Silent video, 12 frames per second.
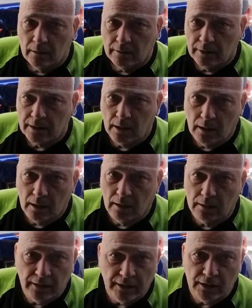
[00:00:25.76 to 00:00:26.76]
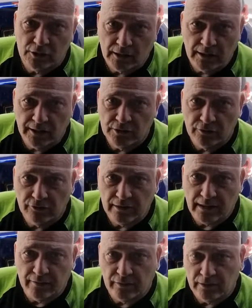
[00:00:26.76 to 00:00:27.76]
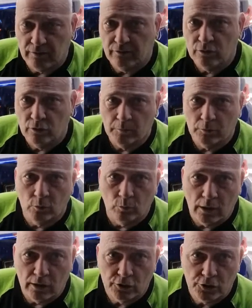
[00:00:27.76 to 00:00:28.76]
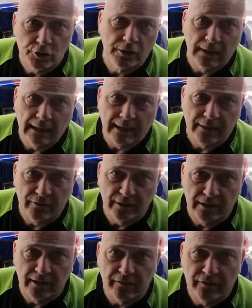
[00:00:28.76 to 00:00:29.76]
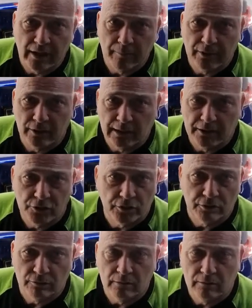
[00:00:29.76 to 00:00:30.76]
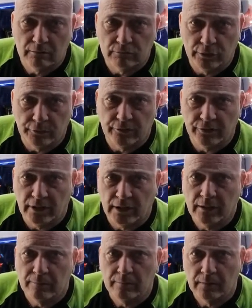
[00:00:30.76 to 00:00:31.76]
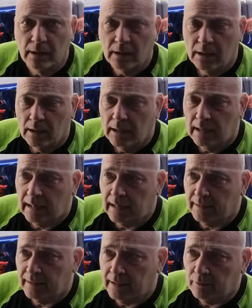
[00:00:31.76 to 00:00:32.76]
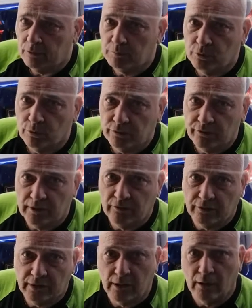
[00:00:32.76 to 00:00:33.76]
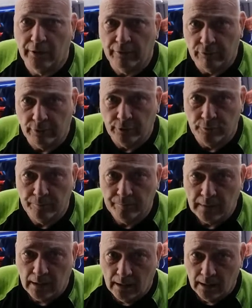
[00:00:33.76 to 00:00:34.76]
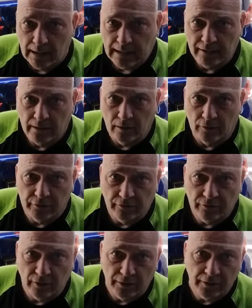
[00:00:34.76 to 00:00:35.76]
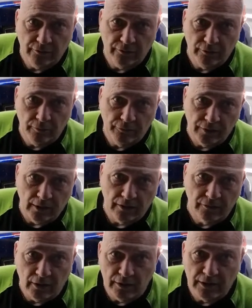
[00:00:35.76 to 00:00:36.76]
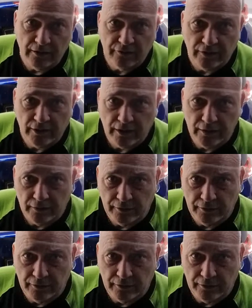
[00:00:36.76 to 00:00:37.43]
The car initially just has its normal wash and decontamination routine, and then it was brought into the light room and I decided to start on the interior.